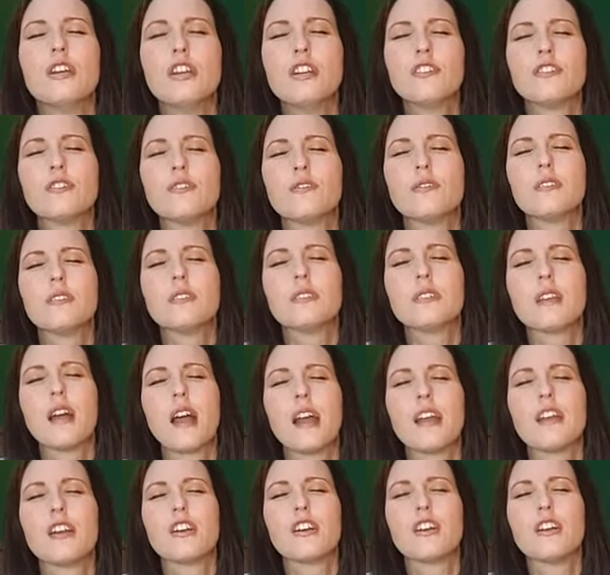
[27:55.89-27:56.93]
Do
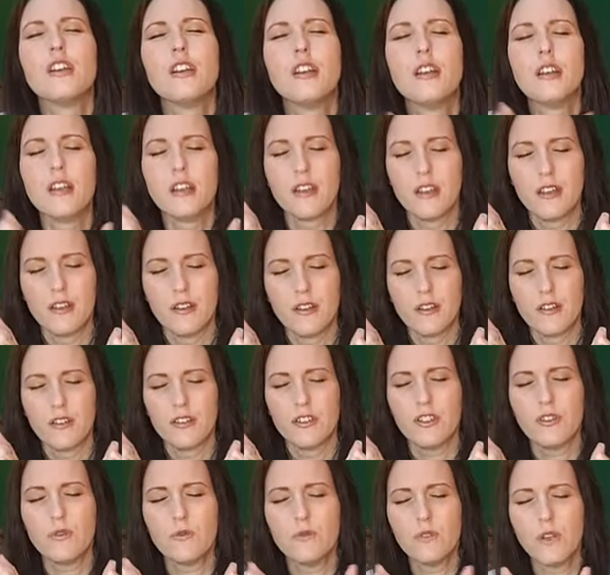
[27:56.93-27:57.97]

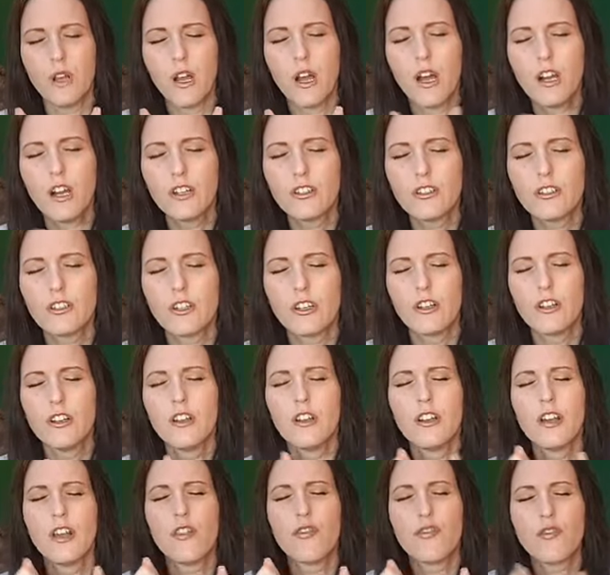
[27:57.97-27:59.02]
you hunger
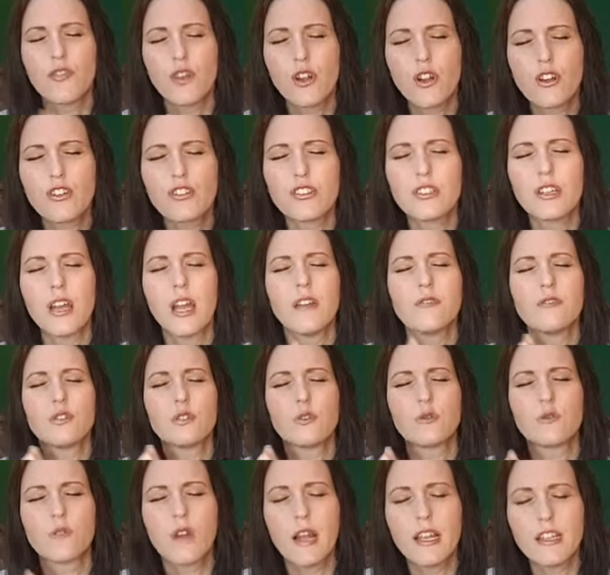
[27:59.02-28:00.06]
and thirst after
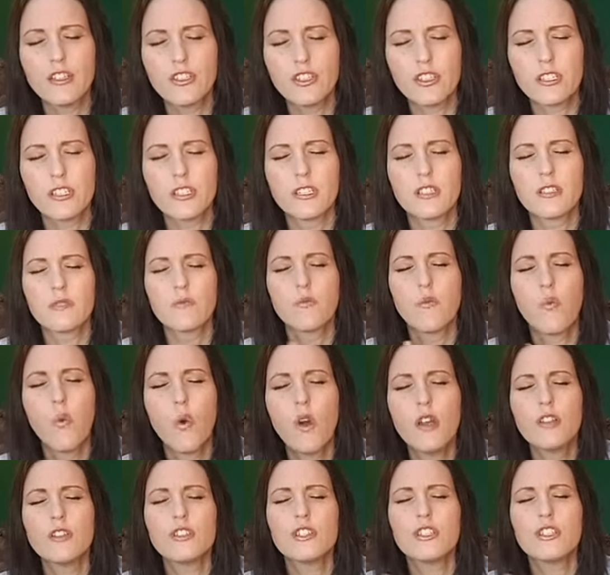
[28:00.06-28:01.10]
righteousness?
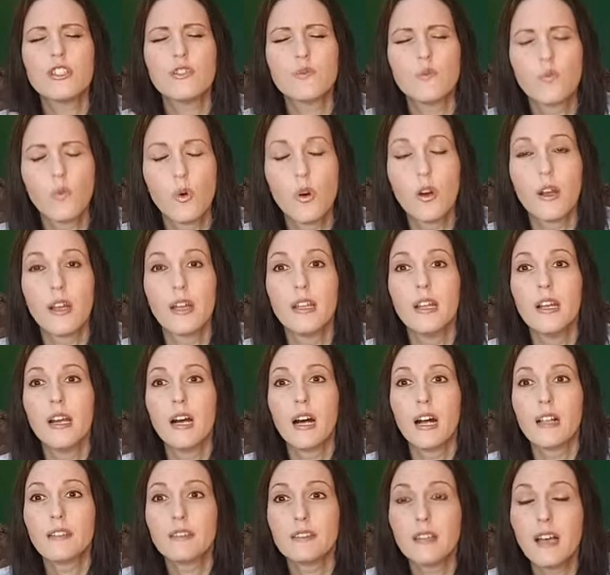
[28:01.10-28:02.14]
What do you want?
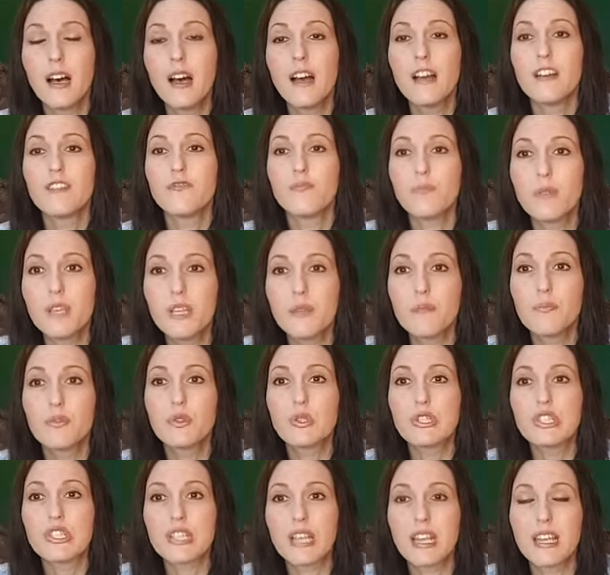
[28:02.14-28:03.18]
A lot of people
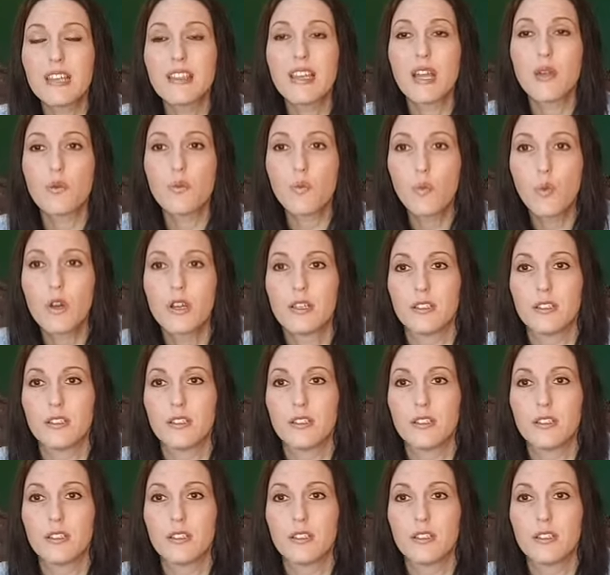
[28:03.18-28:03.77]
say they want